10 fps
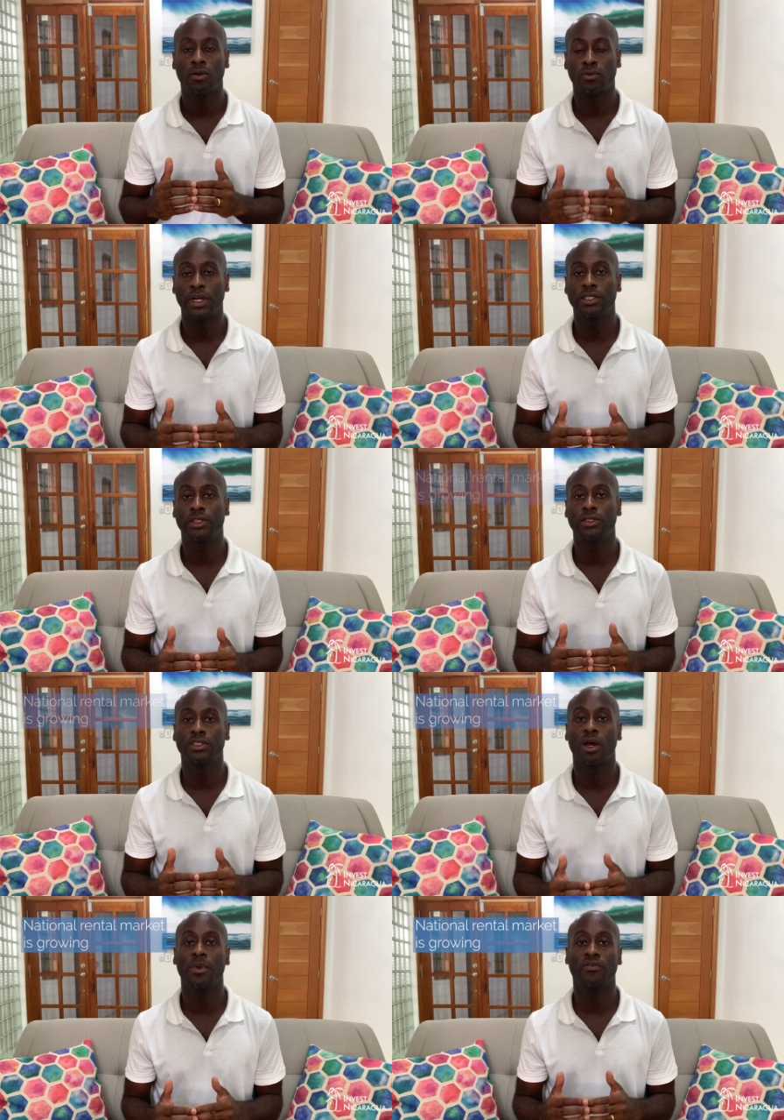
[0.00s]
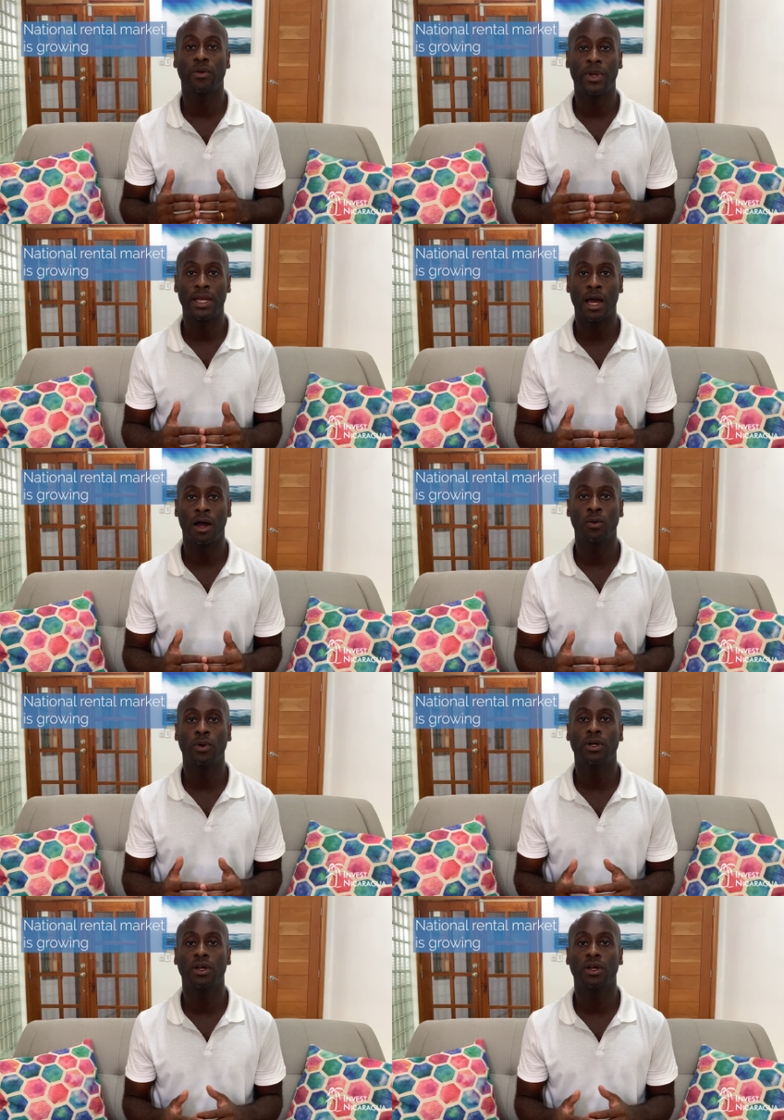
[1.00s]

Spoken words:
renters coming from Managua,